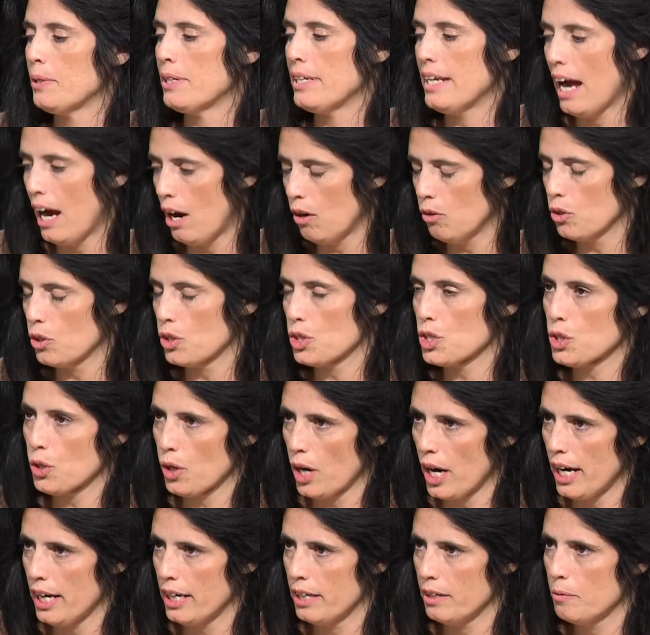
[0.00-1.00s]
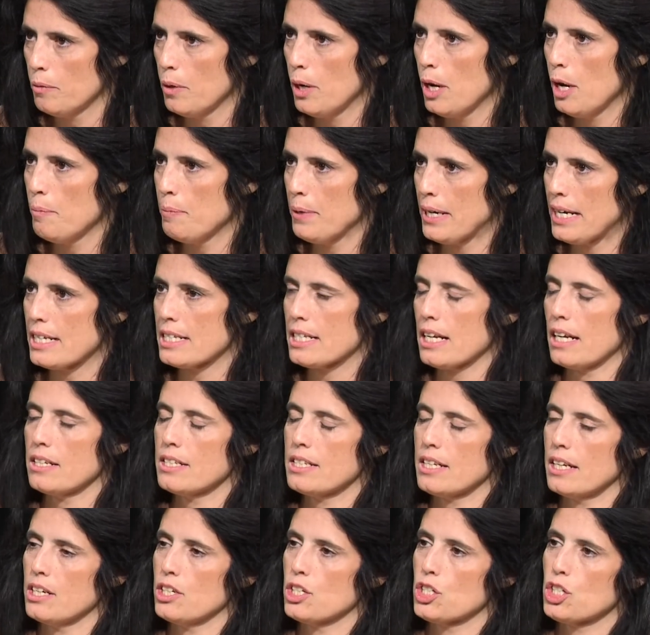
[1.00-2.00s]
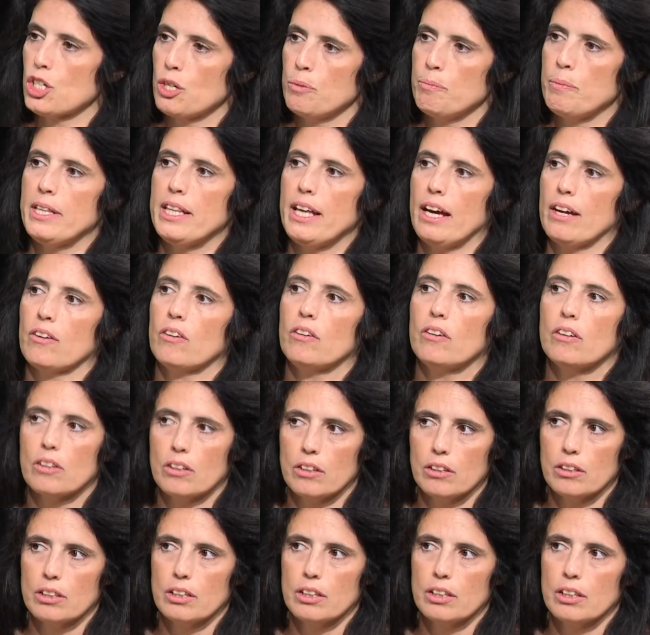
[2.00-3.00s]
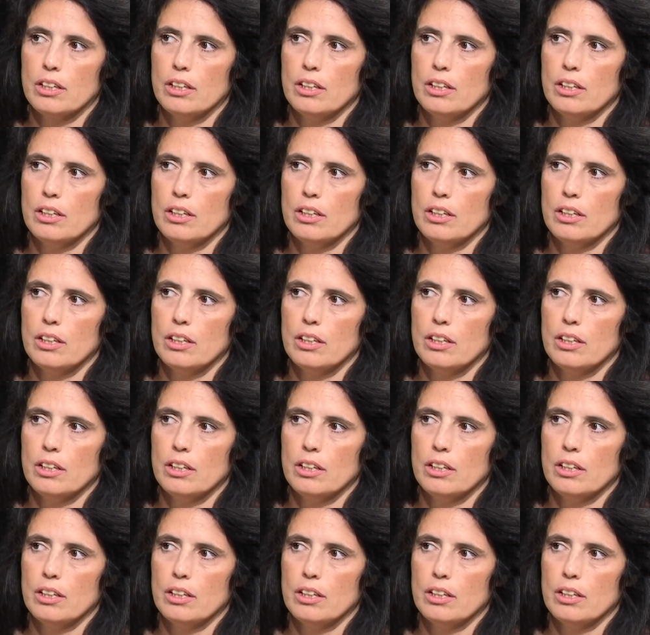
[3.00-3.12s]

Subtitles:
now who are trying, because I said it shouldn't be that hard.